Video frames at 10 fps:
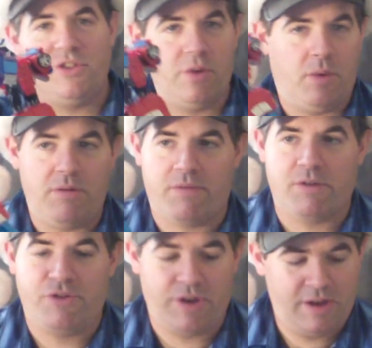the G1
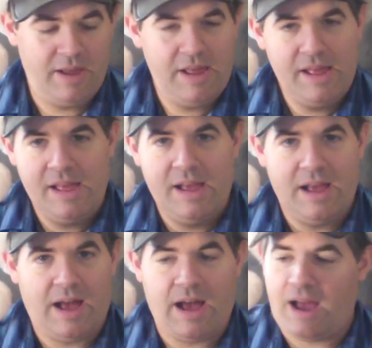version.
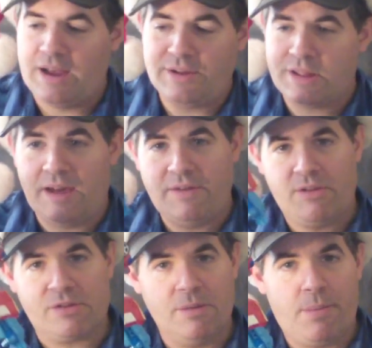I just have
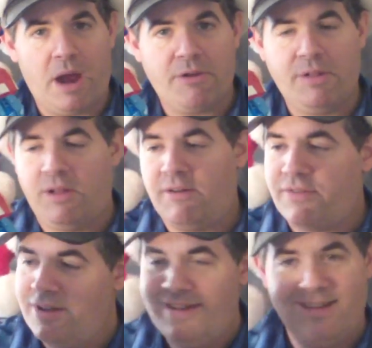another combiner to love.